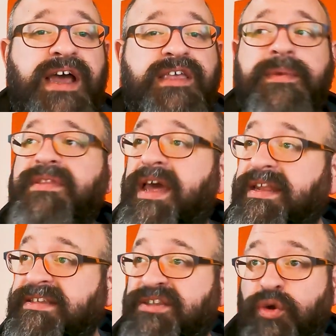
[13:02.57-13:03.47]
a document,
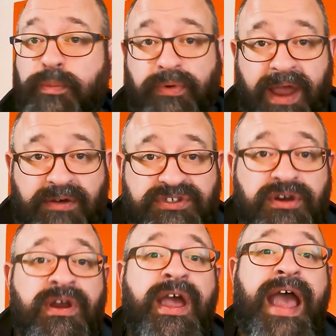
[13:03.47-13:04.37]
that is, your
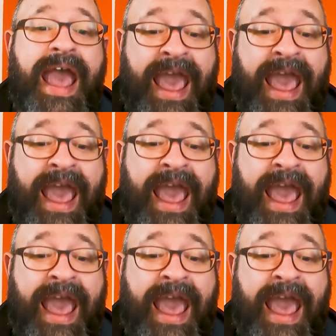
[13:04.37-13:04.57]
browser